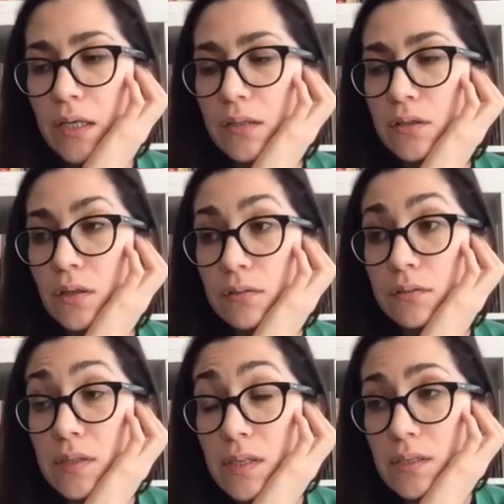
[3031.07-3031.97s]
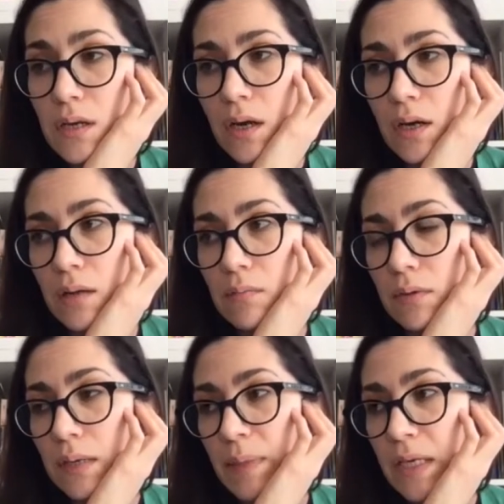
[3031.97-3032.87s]
and you know, this is, Uh,
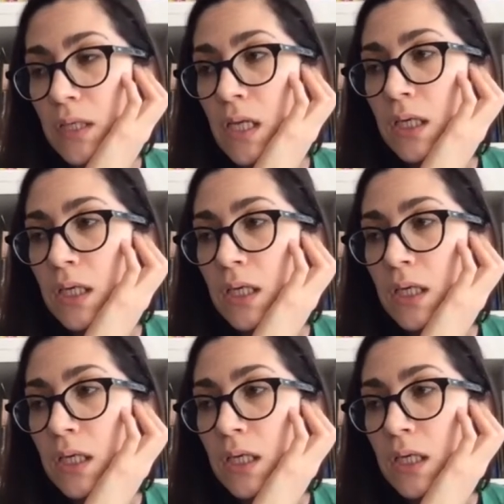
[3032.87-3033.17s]
I mean,